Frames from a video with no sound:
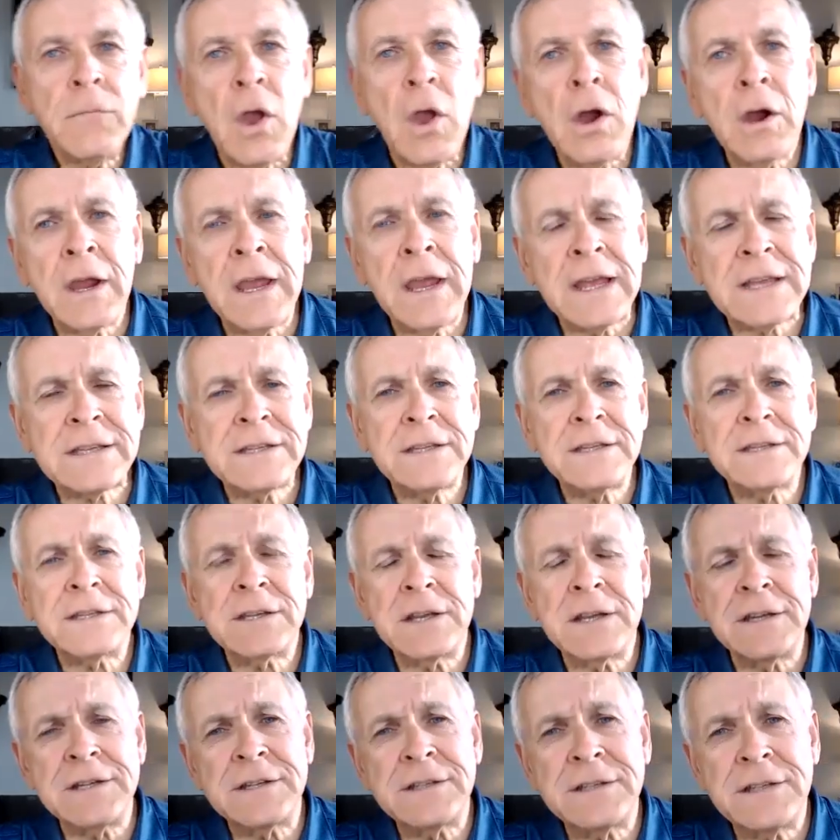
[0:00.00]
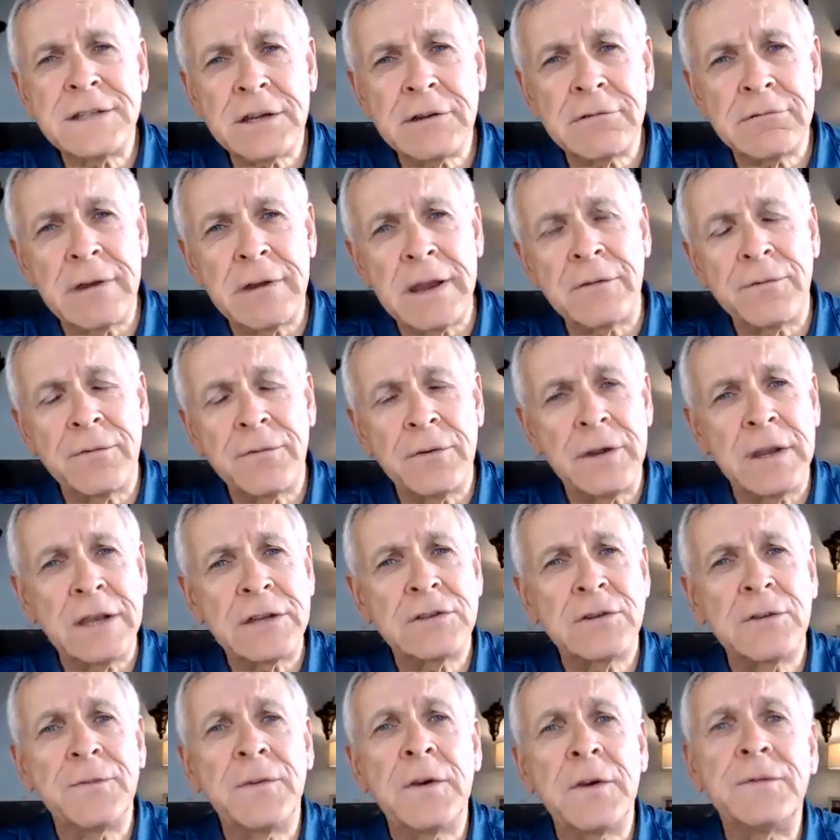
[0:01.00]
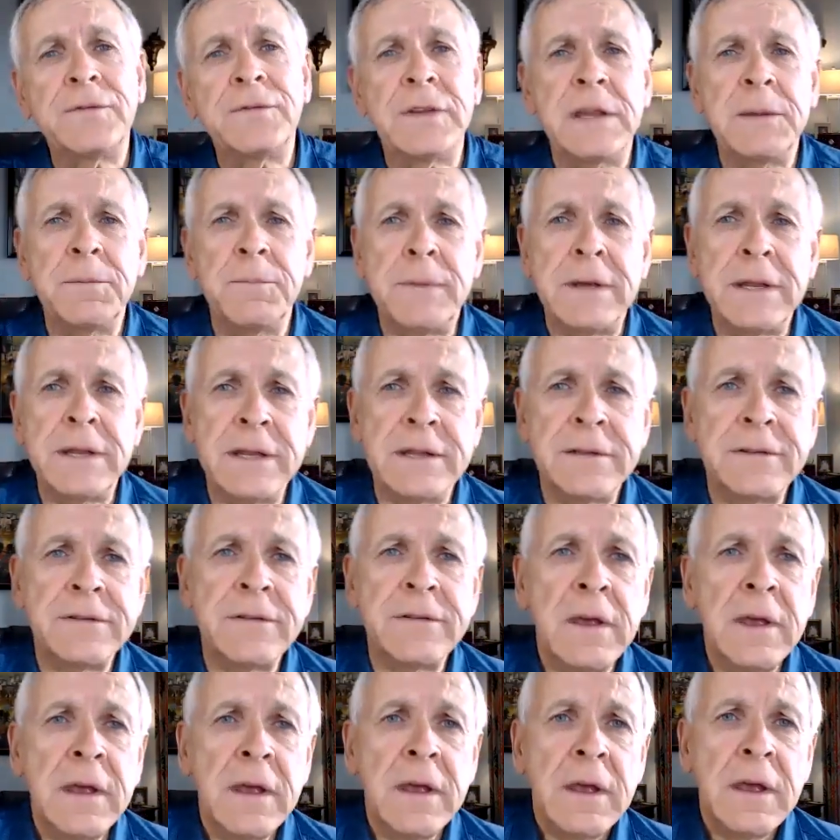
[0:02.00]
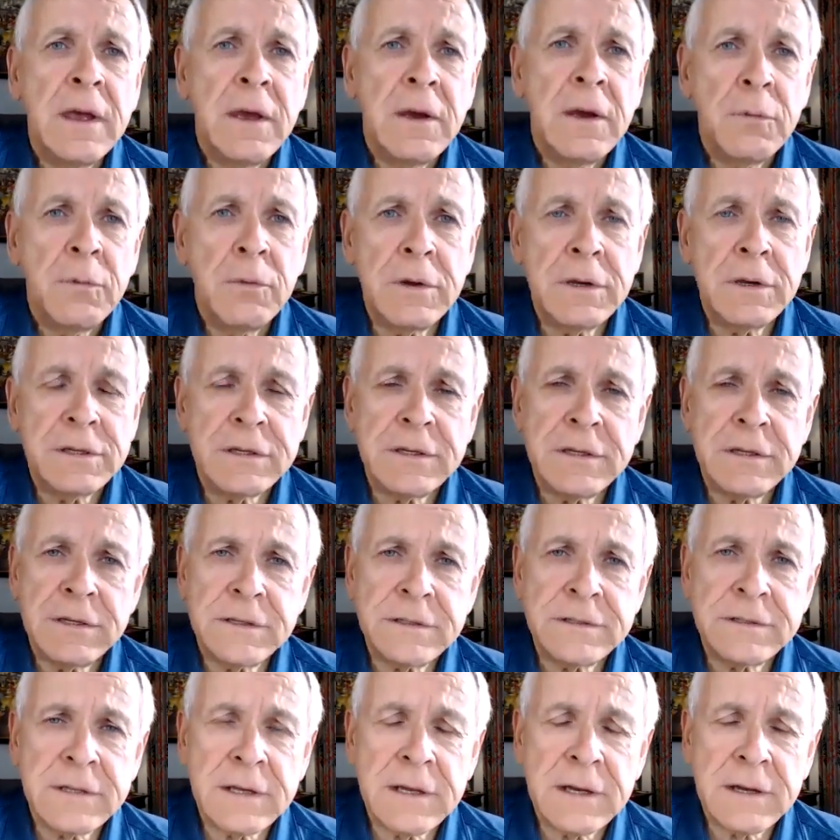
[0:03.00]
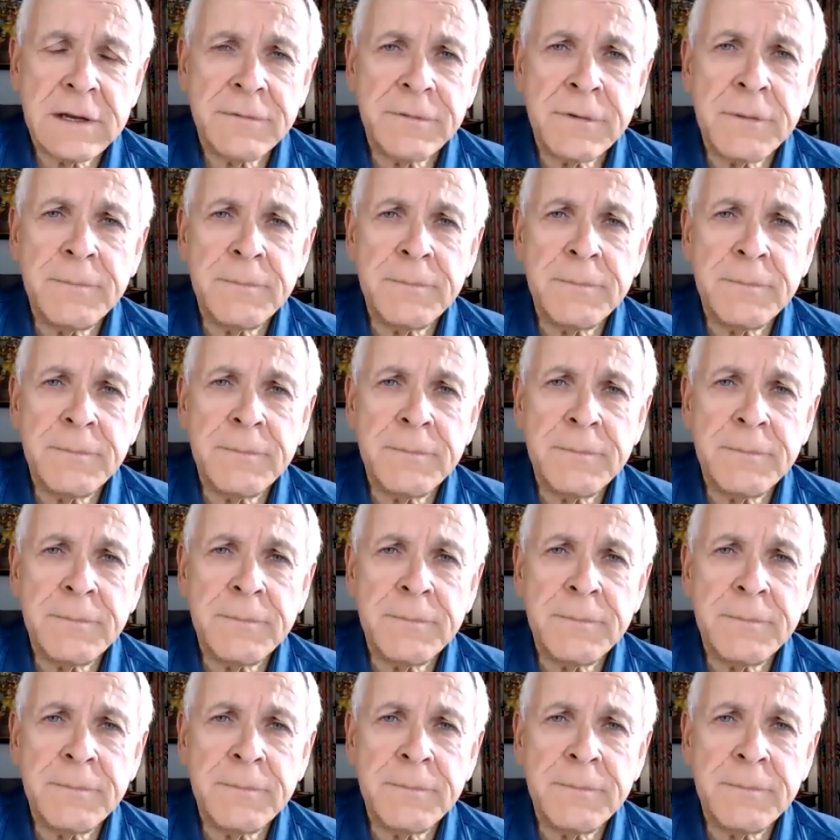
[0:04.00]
Our guest is going to stick around for an extra 15 minutes, which is from